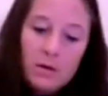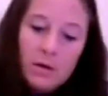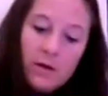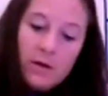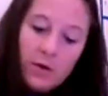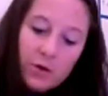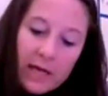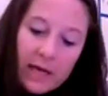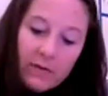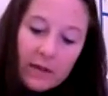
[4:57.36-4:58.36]
And then you're going to
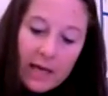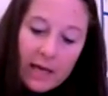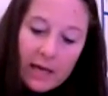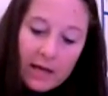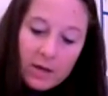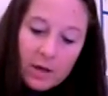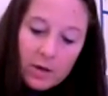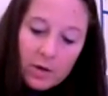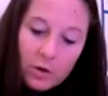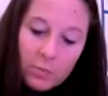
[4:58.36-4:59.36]
have a line
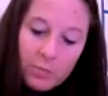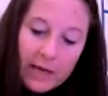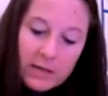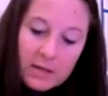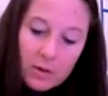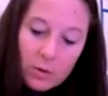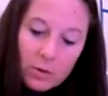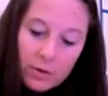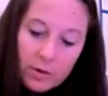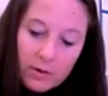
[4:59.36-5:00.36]
under pay to the
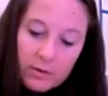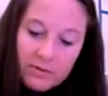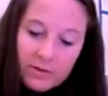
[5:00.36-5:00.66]
order of,